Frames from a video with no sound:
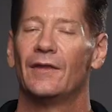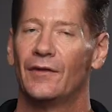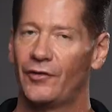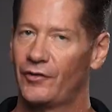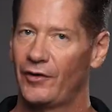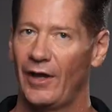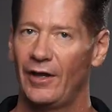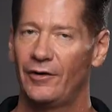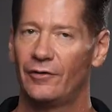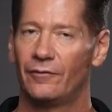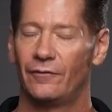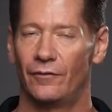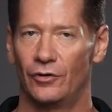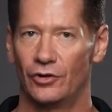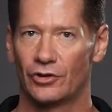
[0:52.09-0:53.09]
The Standard
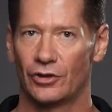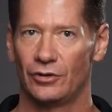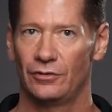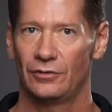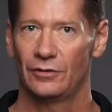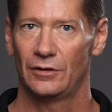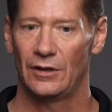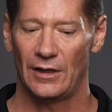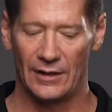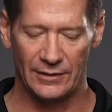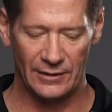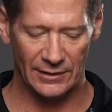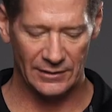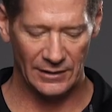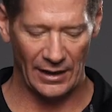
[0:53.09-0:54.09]
version
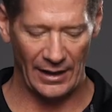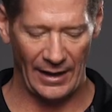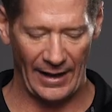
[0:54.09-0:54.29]
does not